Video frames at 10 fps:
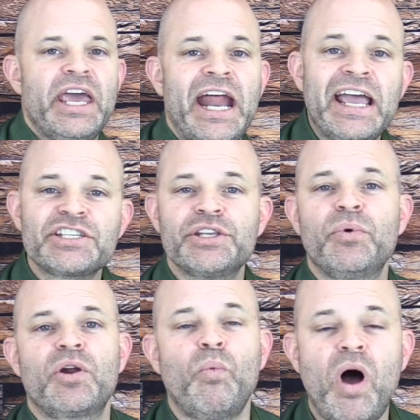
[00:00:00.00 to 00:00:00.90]
And I actually
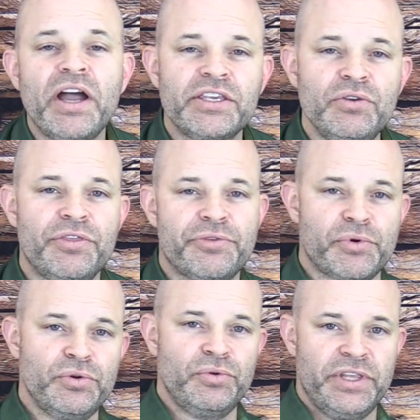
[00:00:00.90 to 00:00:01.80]
wanna walk you
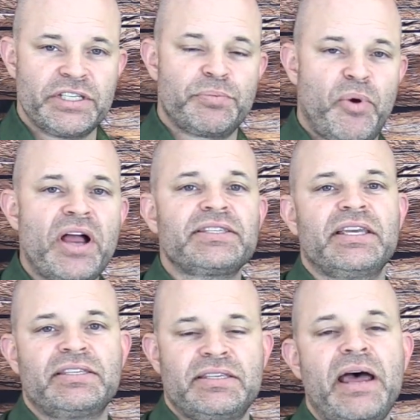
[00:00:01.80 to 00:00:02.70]
through this
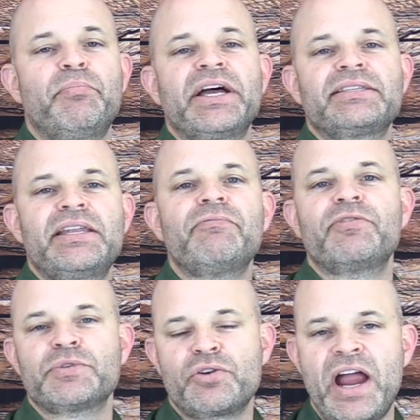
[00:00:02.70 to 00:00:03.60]
process step by step
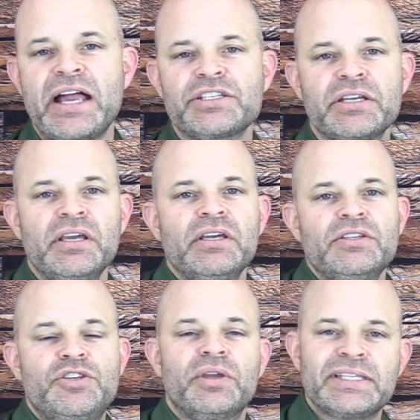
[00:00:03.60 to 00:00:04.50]
from scratch
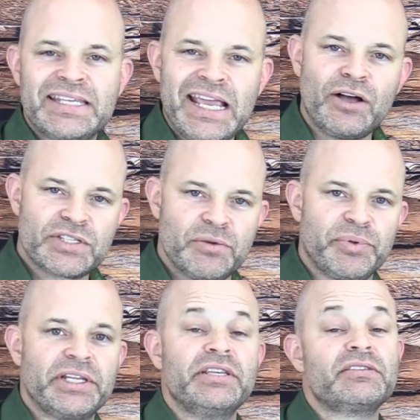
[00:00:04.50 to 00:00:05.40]
so you can see how
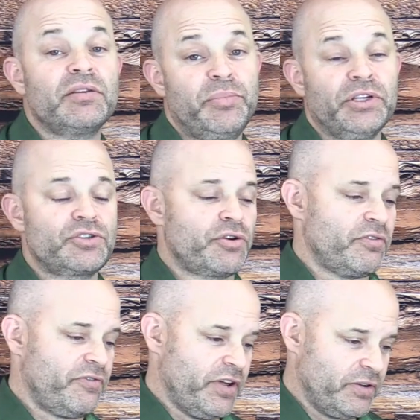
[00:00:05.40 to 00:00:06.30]
simple it is to build your
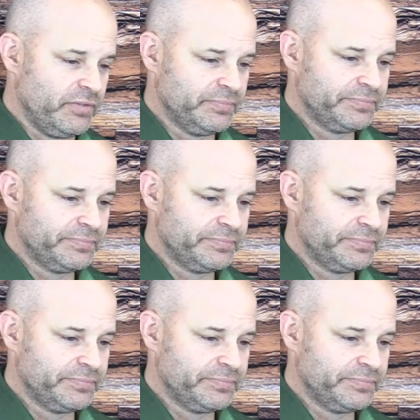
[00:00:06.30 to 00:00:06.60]
own funnel.